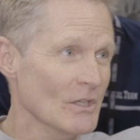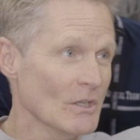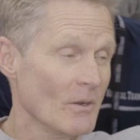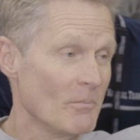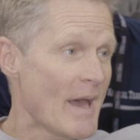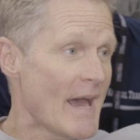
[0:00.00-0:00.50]
you
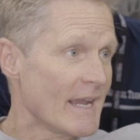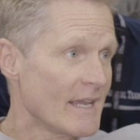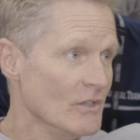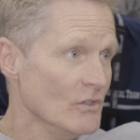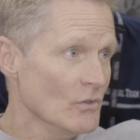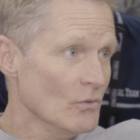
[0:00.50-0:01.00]
look back
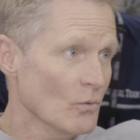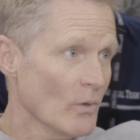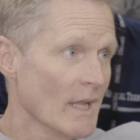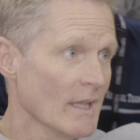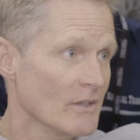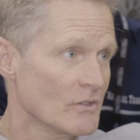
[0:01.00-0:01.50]
and you
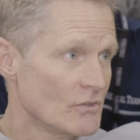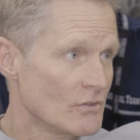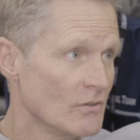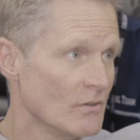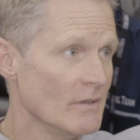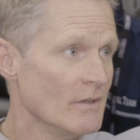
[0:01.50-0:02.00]

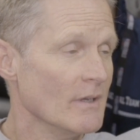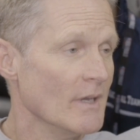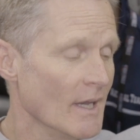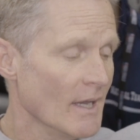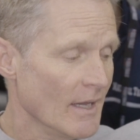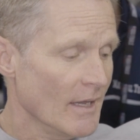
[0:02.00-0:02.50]
relish
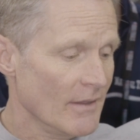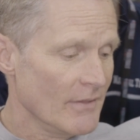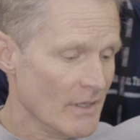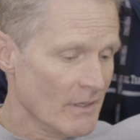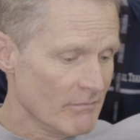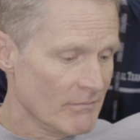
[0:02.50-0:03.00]
uh,
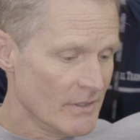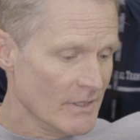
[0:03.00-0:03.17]
the,